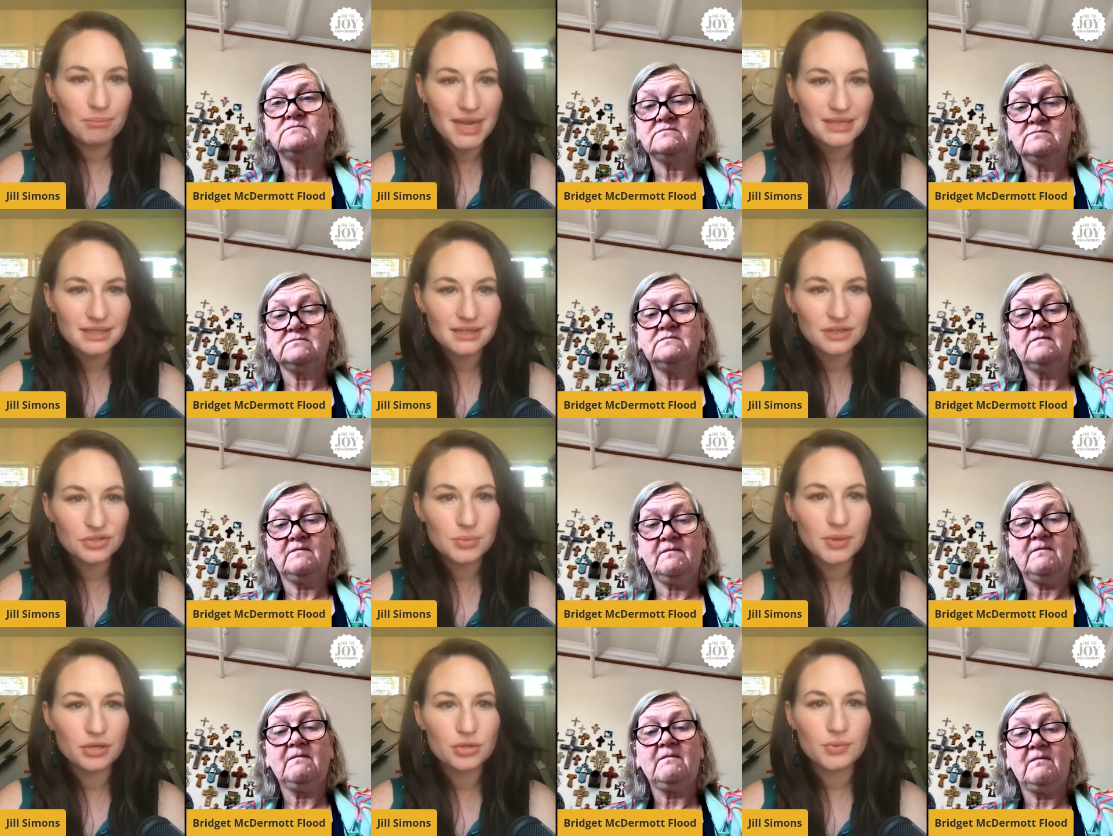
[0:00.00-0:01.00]
Speaker 1: based in their
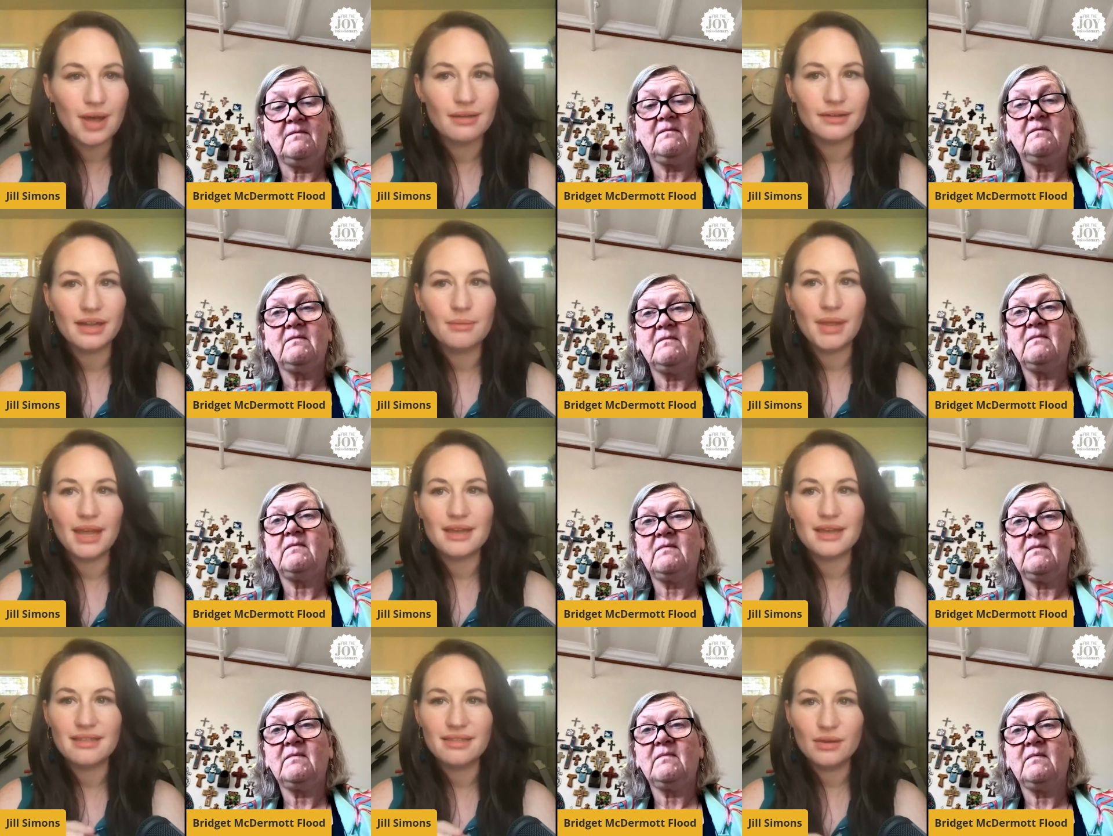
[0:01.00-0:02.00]
spirituality. Because I
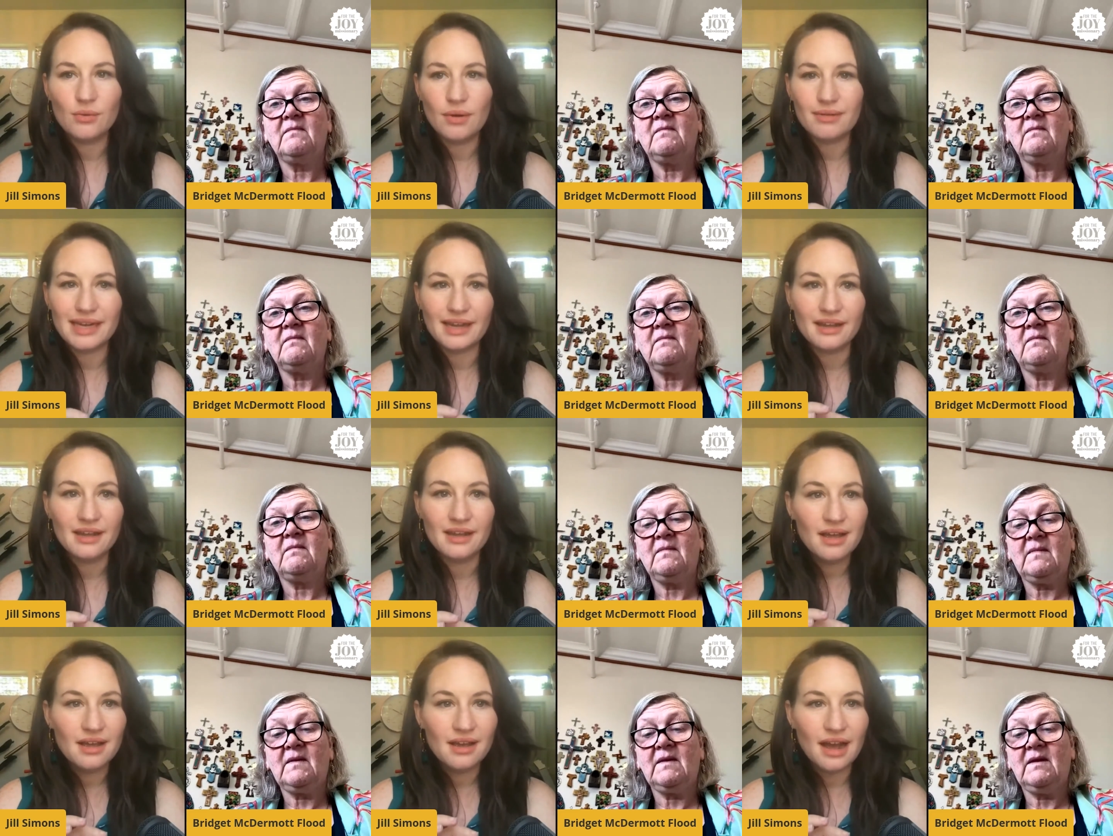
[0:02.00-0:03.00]
think what we,
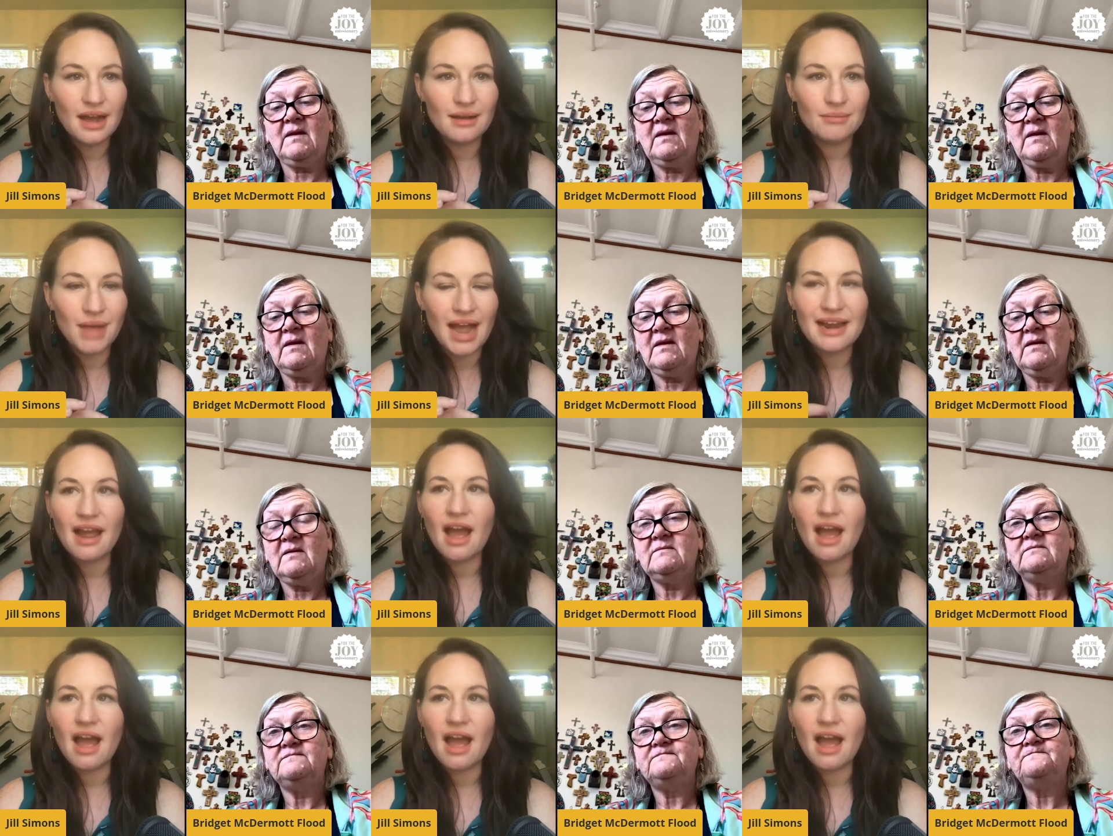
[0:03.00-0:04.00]
um, I, I will
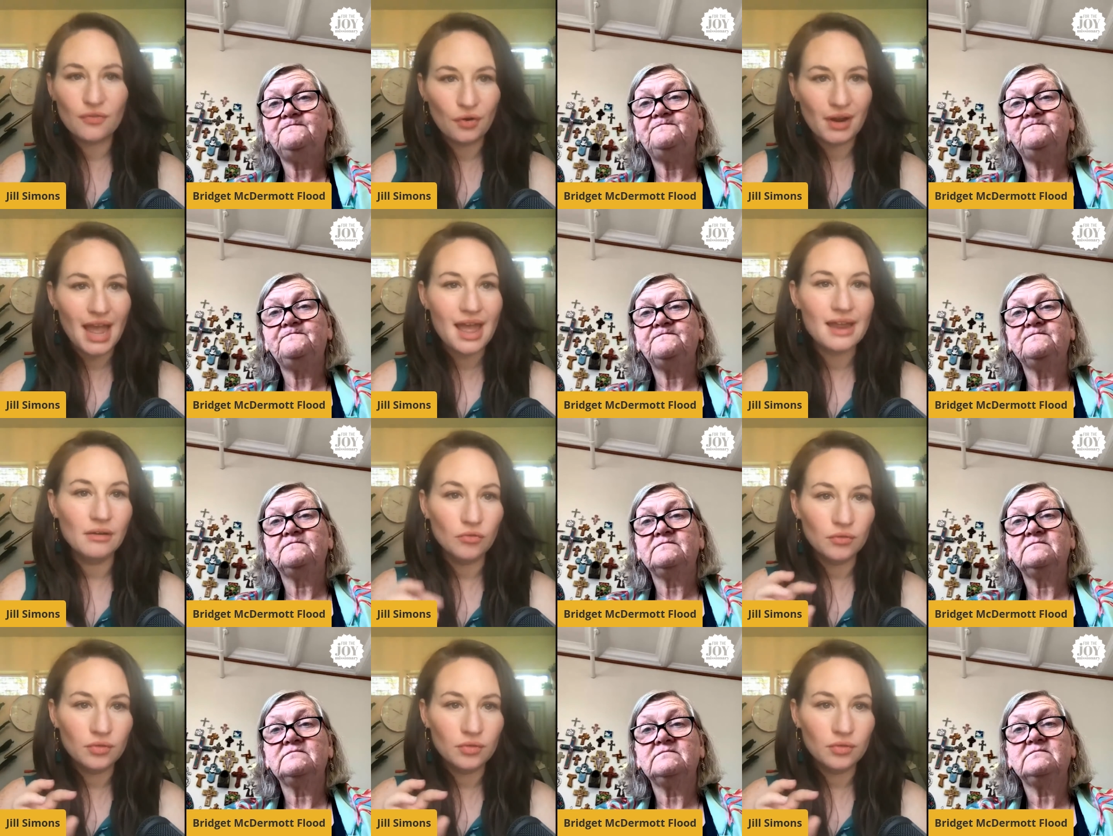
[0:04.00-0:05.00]
never forget
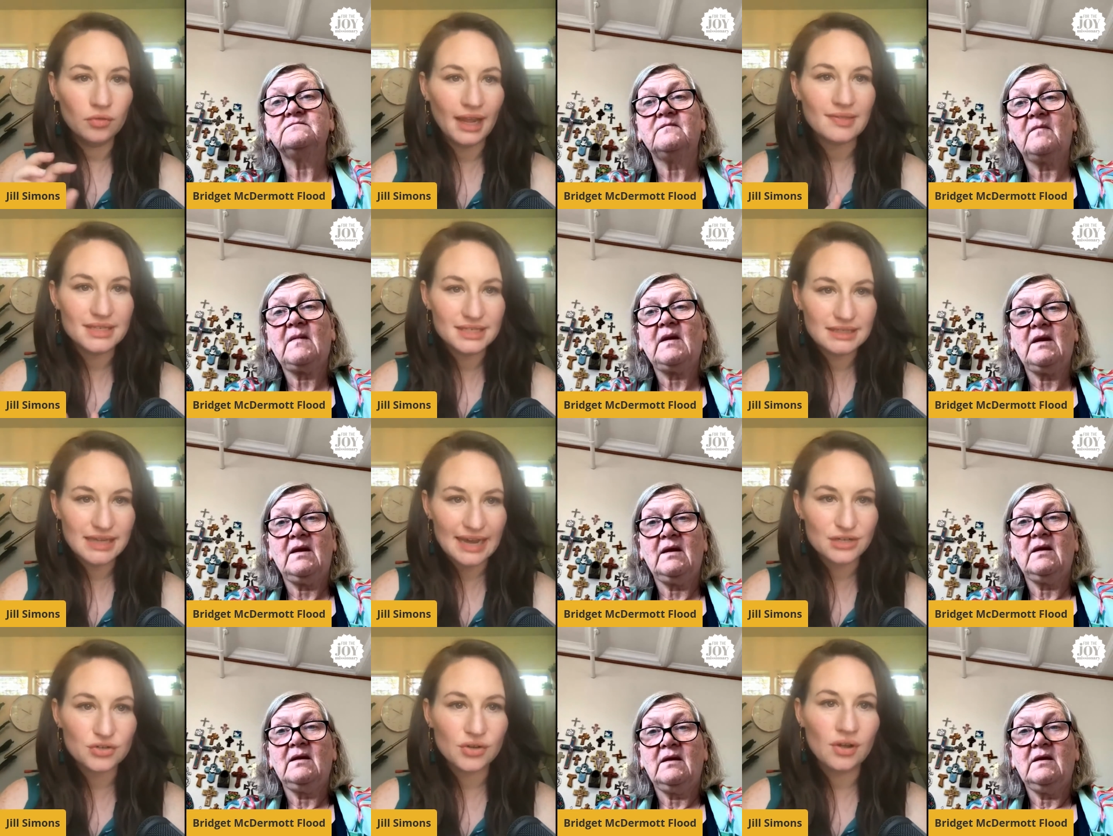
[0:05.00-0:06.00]
looking at the
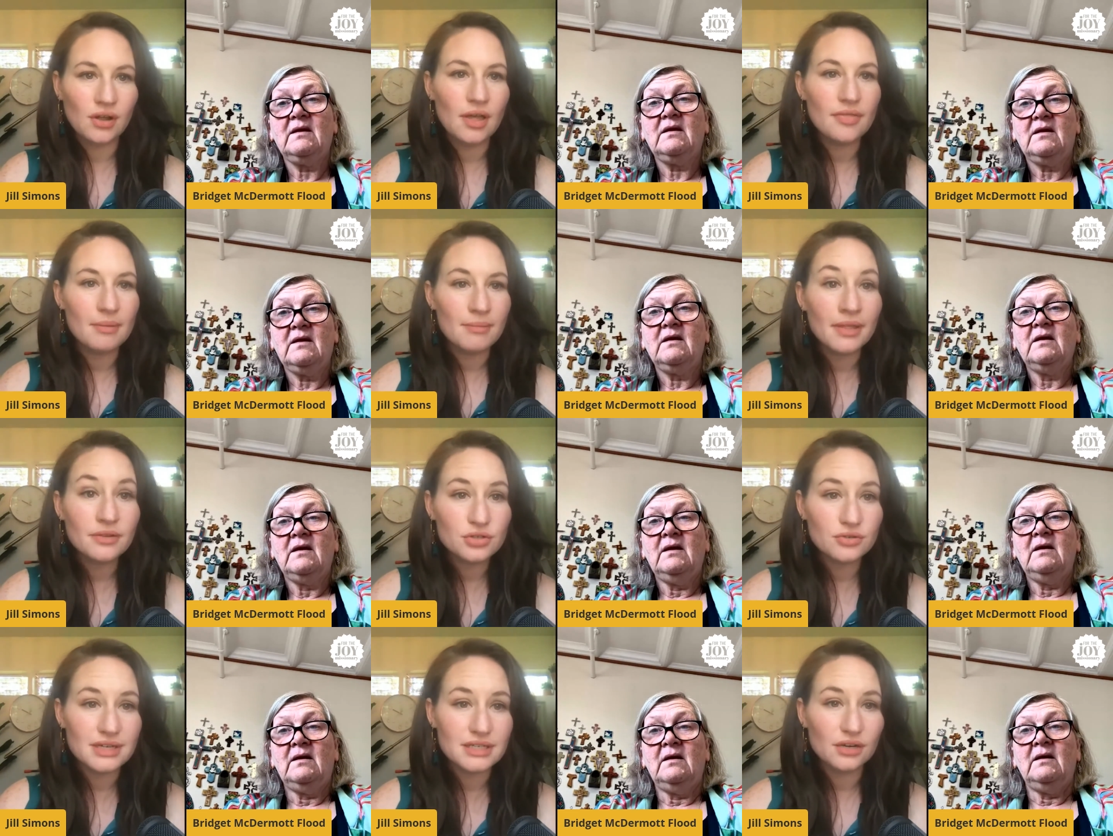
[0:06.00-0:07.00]
schedule that Mother
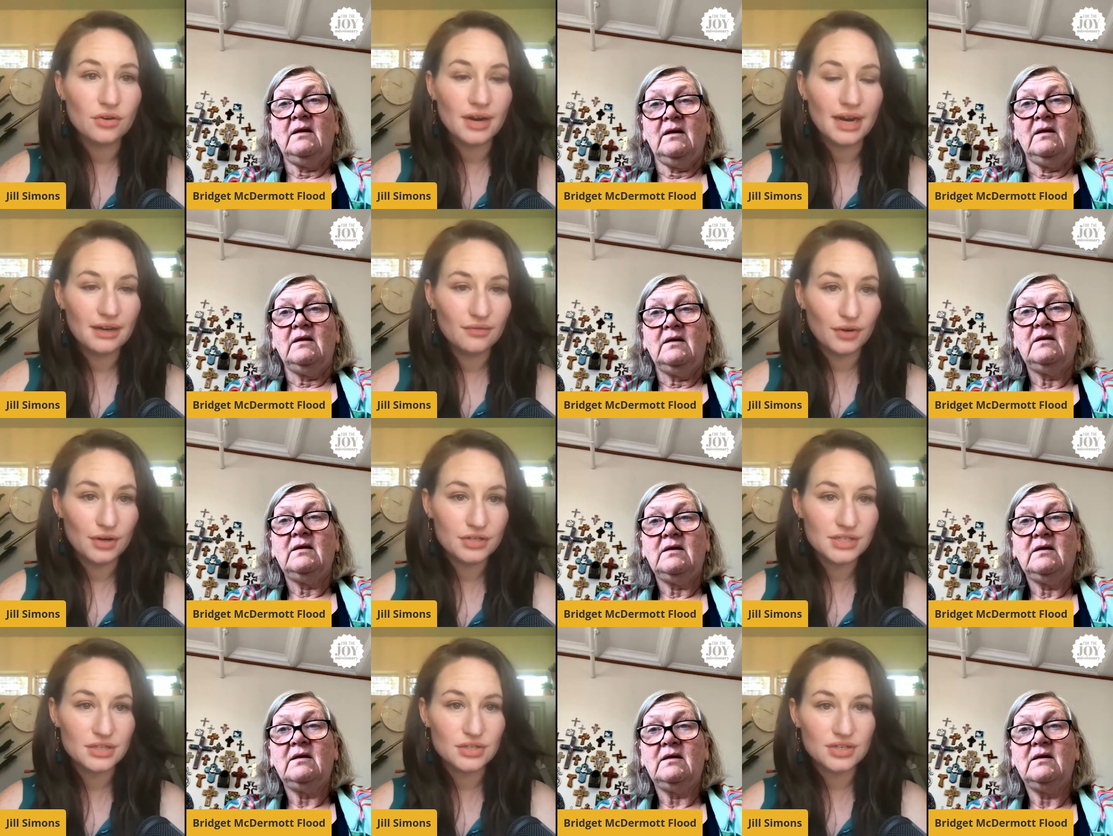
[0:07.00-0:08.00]
Teresa created for her
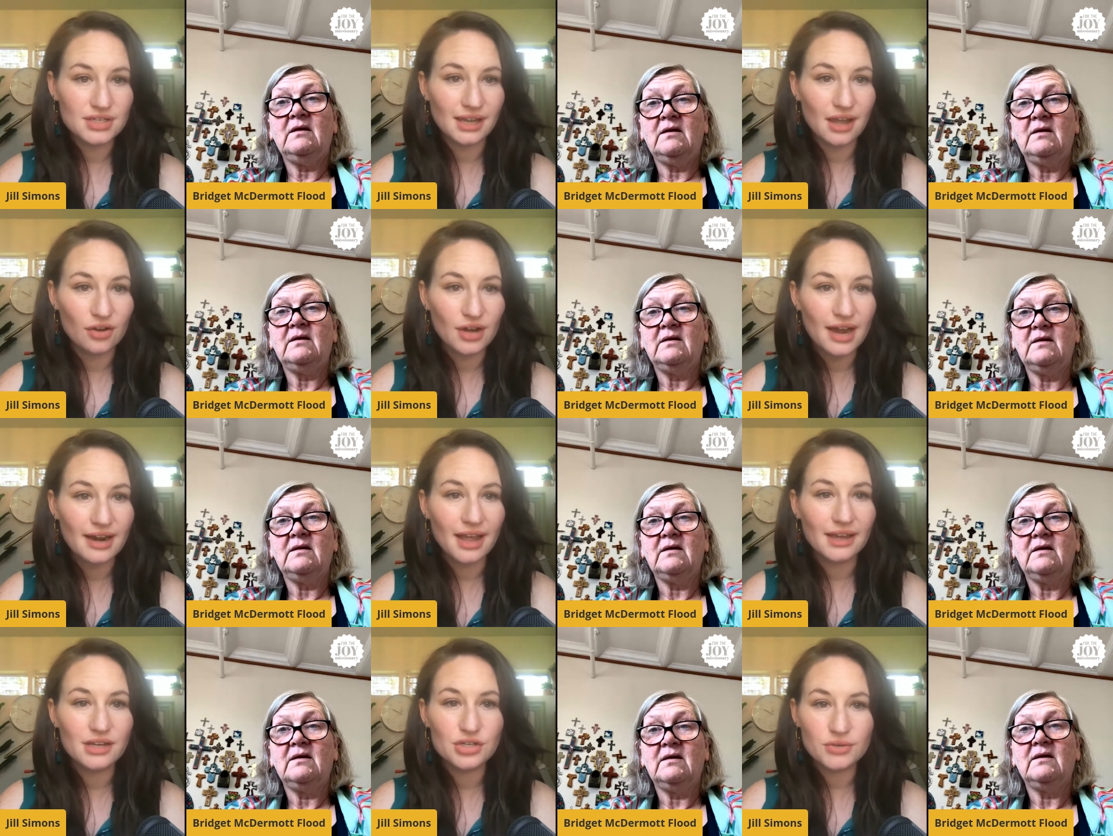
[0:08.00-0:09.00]
sisters in Calcutta, because